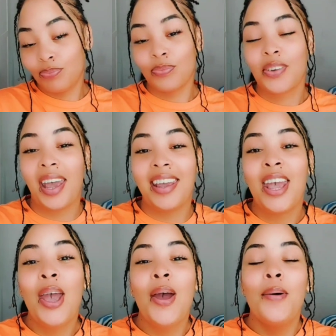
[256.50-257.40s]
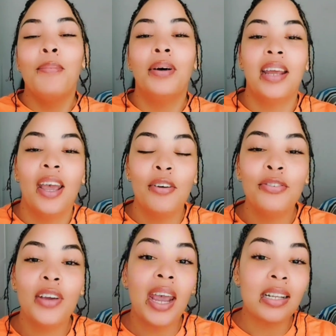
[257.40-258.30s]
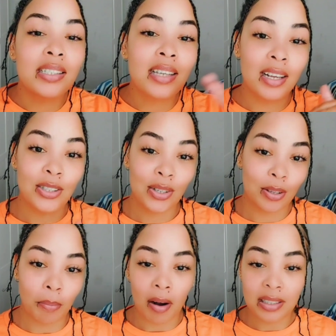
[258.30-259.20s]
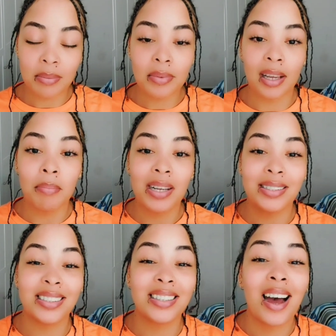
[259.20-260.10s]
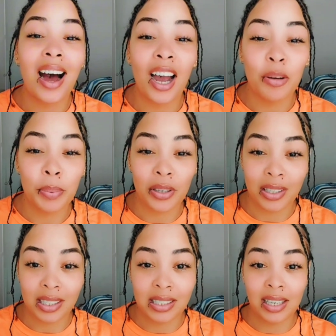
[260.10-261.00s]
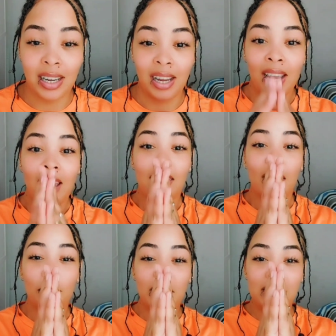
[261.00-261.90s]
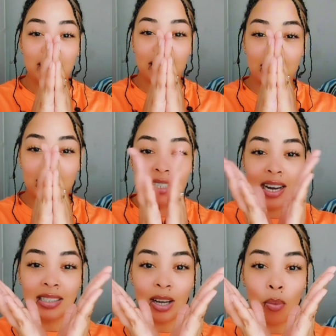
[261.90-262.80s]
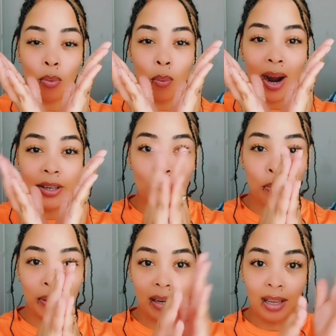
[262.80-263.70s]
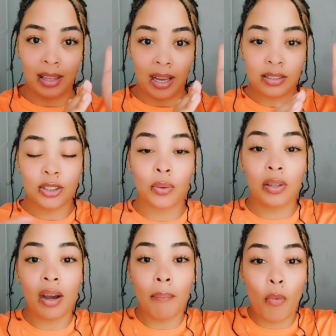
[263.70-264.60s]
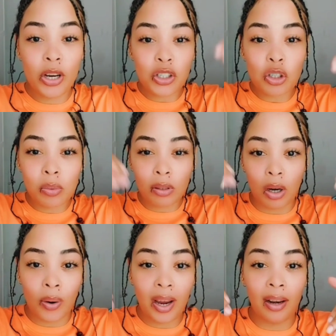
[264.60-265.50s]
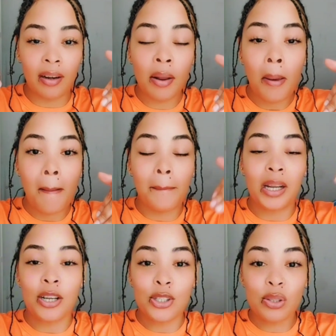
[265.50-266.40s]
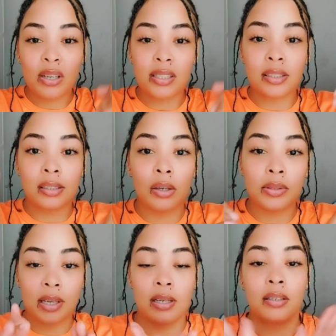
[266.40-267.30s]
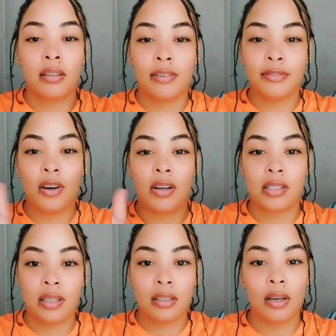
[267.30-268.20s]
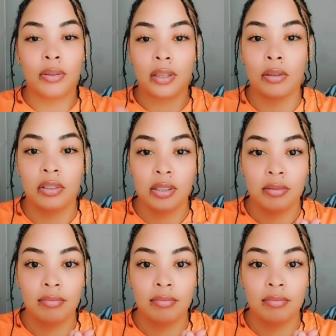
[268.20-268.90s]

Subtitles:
Okay, but if it sinks to the bottom, that means it's high porosity hair. That means the strands are wide open like that. So the moisture will go in, but as soon as it goes in, the faster it goes out.